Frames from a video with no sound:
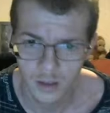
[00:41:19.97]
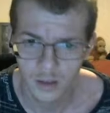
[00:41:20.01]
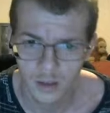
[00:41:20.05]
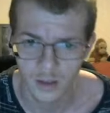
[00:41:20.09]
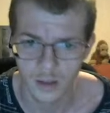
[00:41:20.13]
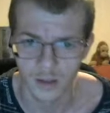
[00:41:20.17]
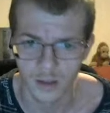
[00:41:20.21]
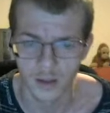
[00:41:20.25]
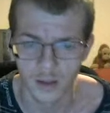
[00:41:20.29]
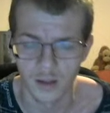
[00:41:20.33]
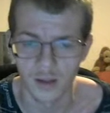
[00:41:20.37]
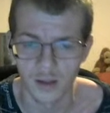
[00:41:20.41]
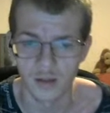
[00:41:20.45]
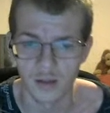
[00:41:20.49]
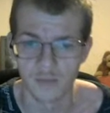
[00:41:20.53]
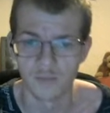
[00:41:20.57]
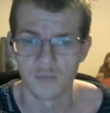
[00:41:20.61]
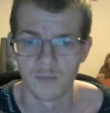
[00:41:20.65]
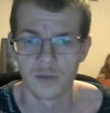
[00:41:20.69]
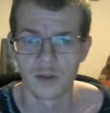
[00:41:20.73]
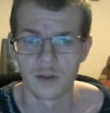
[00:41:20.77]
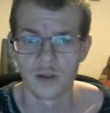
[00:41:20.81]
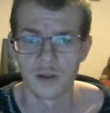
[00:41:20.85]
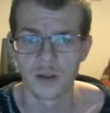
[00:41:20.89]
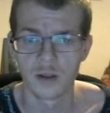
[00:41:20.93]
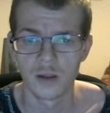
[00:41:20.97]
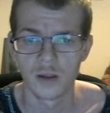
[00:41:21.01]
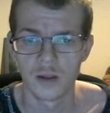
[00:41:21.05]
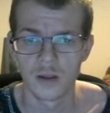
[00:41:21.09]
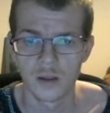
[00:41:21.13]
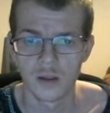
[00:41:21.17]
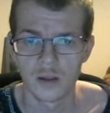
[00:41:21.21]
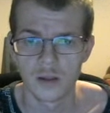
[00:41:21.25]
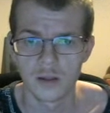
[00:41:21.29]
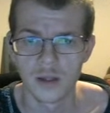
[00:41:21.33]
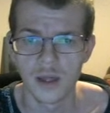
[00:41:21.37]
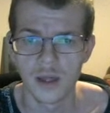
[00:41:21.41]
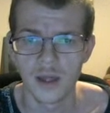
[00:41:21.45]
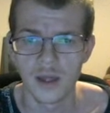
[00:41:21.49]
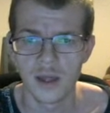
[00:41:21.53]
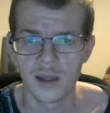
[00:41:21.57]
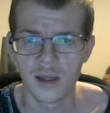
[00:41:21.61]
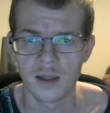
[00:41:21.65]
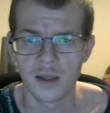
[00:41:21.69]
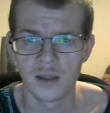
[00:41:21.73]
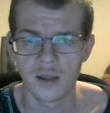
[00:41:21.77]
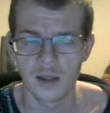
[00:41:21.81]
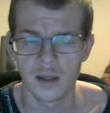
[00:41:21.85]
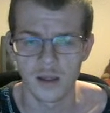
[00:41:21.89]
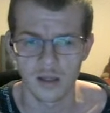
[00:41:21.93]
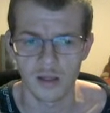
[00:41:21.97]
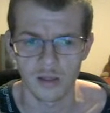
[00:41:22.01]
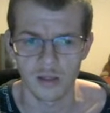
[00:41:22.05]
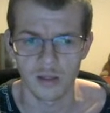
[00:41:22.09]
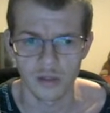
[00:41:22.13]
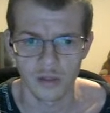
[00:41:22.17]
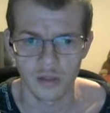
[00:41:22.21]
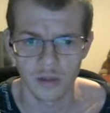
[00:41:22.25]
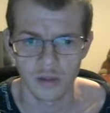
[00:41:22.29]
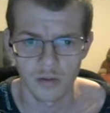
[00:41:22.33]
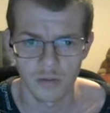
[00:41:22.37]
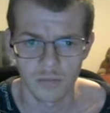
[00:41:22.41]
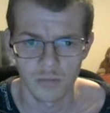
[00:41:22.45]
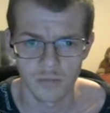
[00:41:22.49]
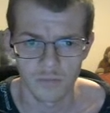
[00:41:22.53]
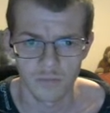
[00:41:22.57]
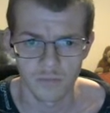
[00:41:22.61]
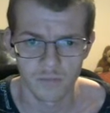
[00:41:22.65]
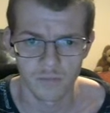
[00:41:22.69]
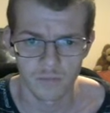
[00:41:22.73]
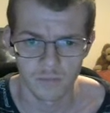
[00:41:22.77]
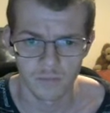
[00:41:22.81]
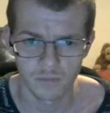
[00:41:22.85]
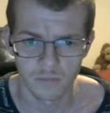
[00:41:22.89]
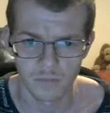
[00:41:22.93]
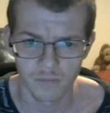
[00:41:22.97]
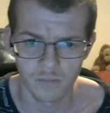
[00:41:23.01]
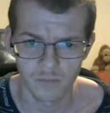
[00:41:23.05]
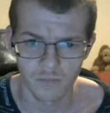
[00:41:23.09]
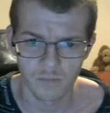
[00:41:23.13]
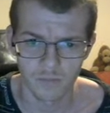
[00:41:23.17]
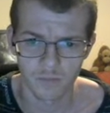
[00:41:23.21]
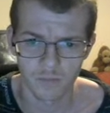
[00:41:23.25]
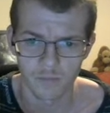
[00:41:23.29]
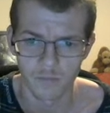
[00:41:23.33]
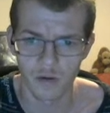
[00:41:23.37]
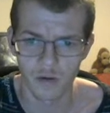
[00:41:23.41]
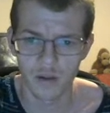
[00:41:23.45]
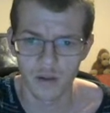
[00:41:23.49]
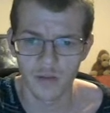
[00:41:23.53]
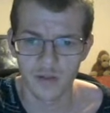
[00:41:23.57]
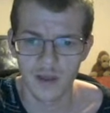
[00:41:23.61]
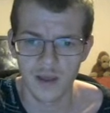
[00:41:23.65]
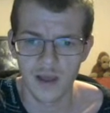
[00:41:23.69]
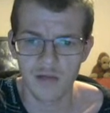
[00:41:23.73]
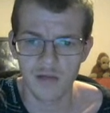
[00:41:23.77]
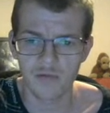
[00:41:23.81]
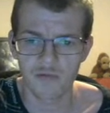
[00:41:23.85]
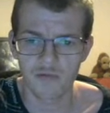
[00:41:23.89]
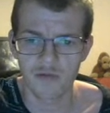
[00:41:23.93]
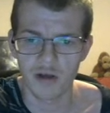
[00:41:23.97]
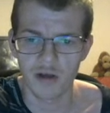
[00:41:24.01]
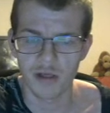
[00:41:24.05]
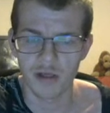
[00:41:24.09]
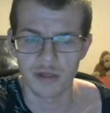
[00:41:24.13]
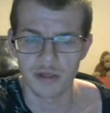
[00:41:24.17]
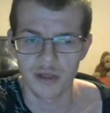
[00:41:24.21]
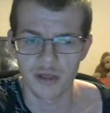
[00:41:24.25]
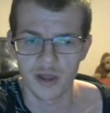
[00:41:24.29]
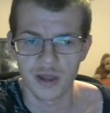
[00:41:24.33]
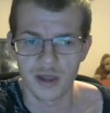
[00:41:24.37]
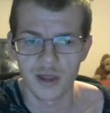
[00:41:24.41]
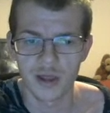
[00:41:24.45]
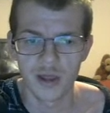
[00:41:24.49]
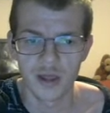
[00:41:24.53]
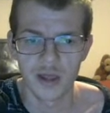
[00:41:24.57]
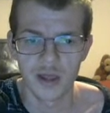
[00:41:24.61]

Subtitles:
Yeah, it's really interesting.